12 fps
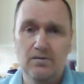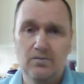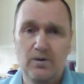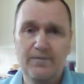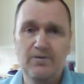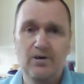
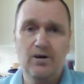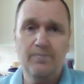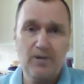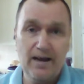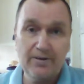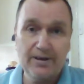We've got a
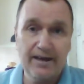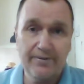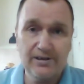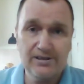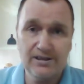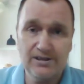proud
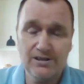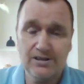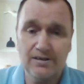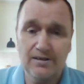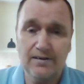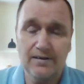heritage.
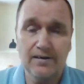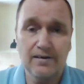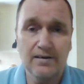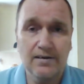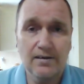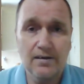
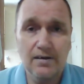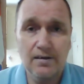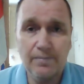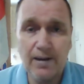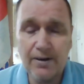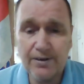
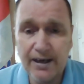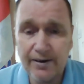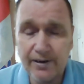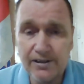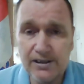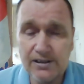Proud
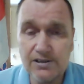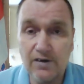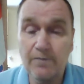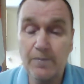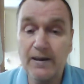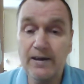heritage
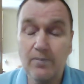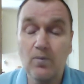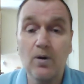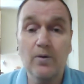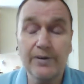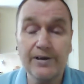of being
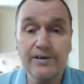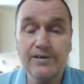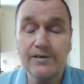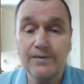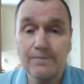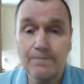
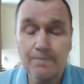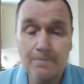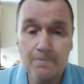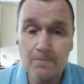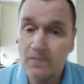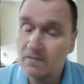warriors.
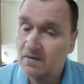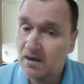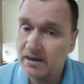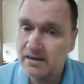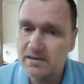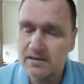
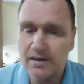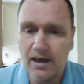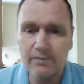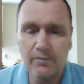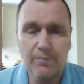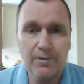Hence the
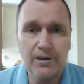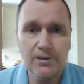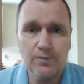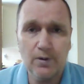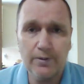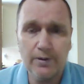name of
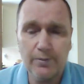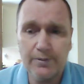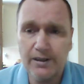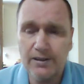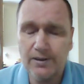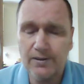
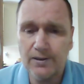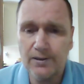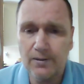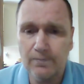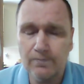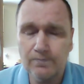BritishWarriorWithin.com.